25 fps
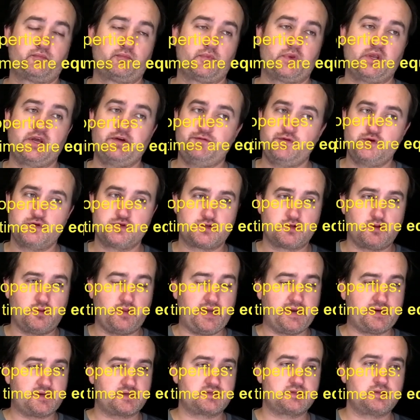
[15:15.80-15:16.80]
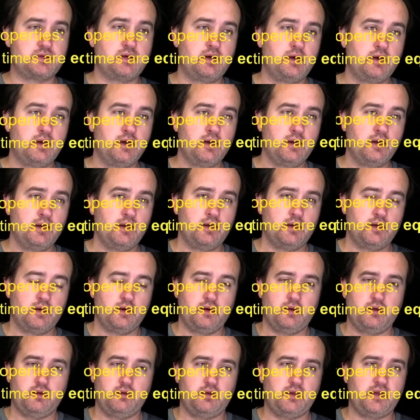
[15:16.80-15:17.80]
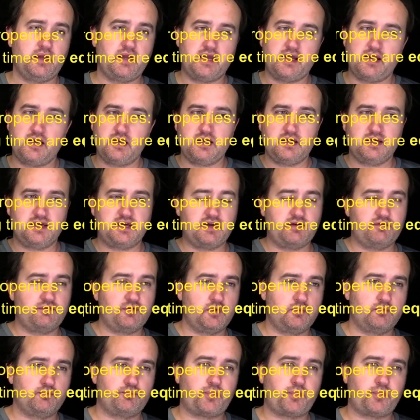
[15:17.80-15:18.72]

if you select any given